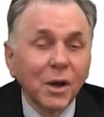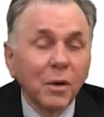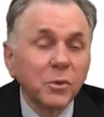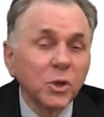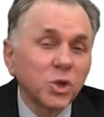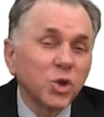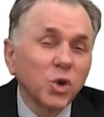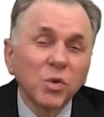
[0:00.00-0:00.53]

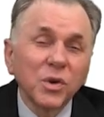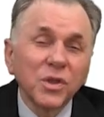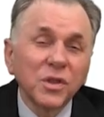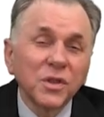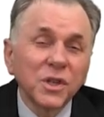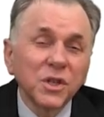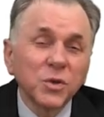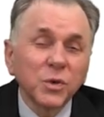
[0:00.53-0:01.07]
I'm not sure
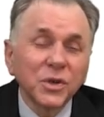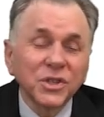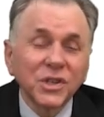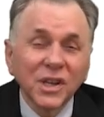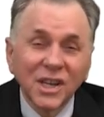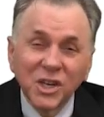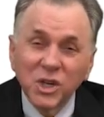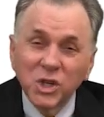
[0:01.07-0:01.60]
whether this
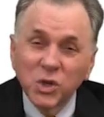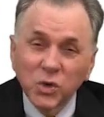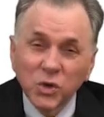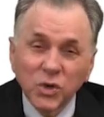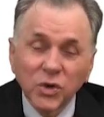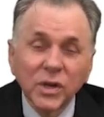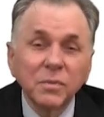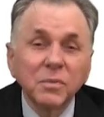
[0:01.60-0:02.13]
was
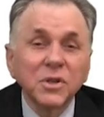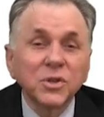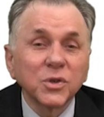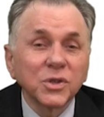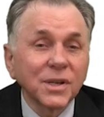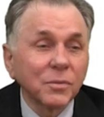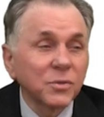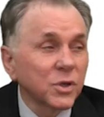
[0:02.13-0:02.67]
initial treatments
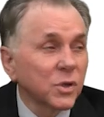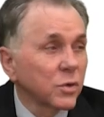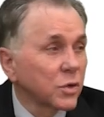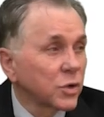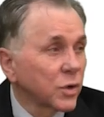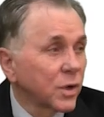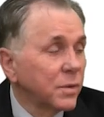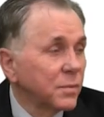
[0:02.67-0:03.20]
or
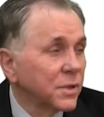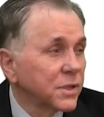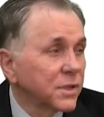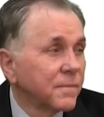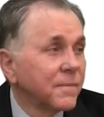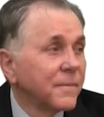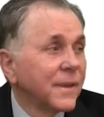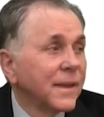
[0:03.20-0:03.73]
subsequent treatments,